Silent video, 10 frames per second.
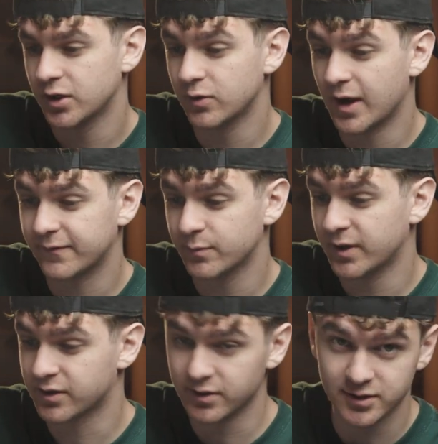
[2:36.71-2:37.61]
You have to
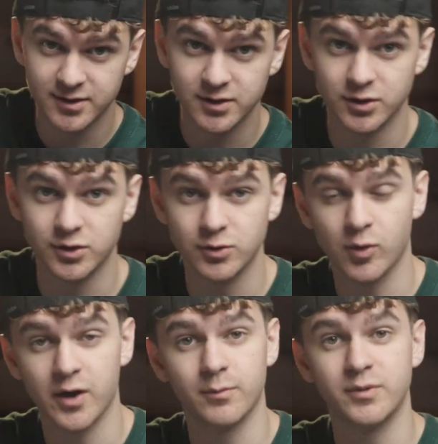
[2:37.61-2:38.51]
make the decision. Do you
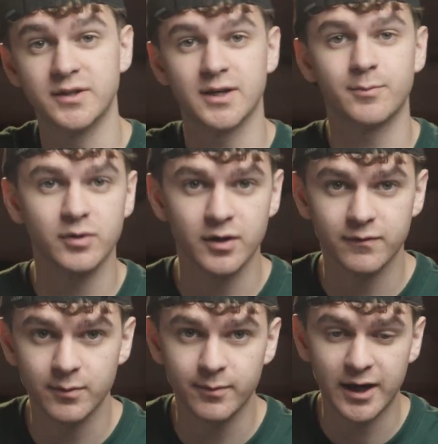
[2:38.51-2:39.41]
want to be separated
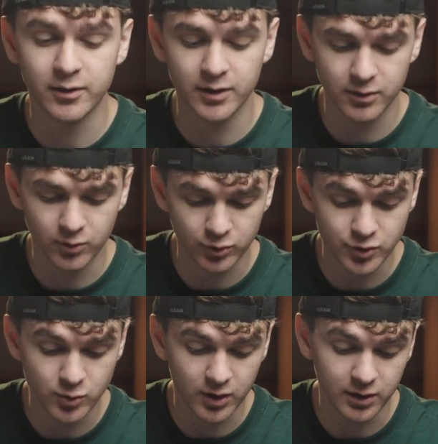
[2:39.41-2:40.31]
from the background, or do
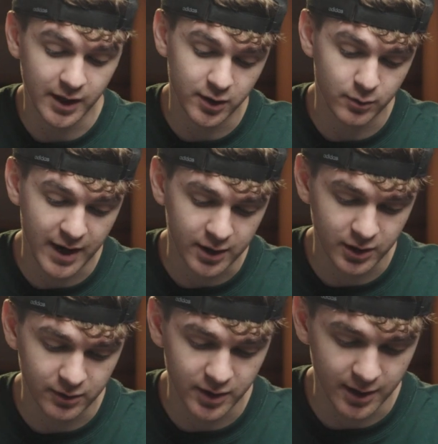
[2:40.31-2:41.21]
you want to light your
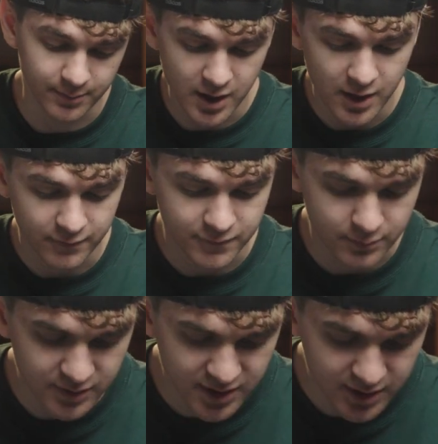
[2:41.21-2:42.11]
background up? For
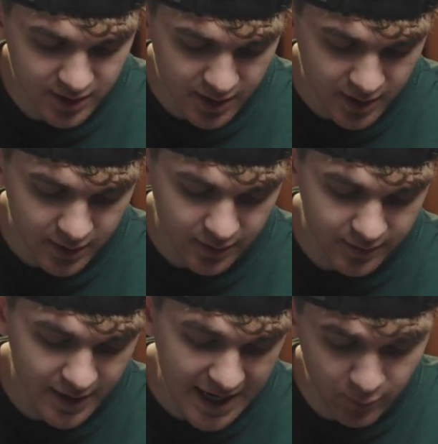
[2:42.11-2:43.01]
me,
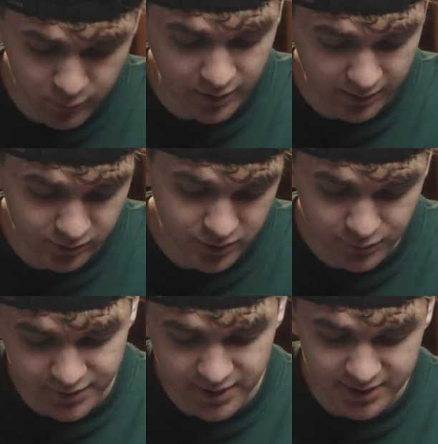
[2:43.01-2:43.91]
I would probably
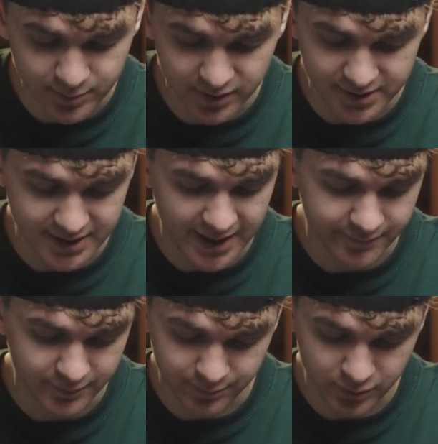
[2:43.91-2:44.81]
choose this because I have
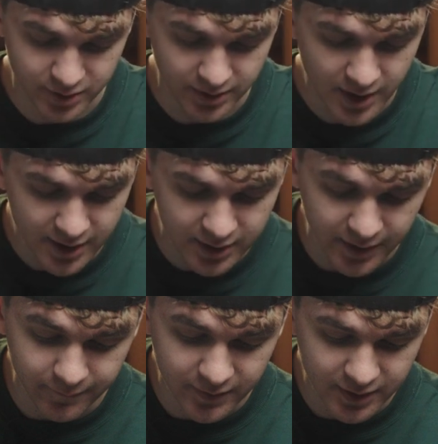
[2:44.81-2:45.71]
a pretty
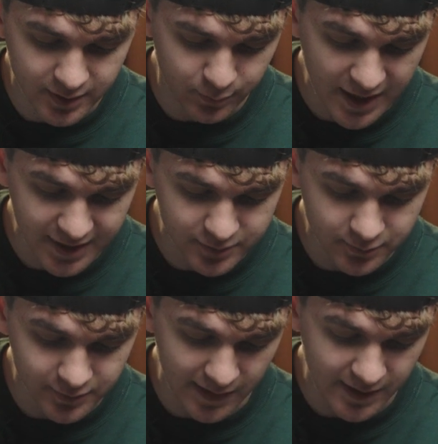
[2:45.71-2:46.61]
convenient
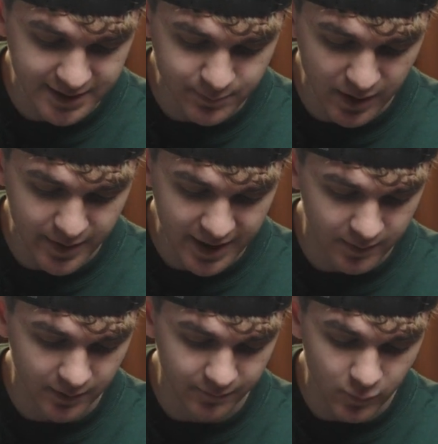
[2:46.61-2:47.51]
practical that lights my
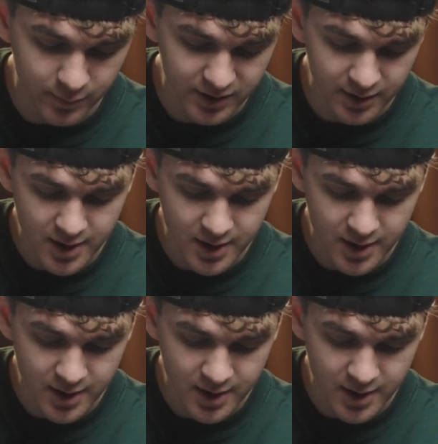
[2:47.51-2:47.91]
background for me.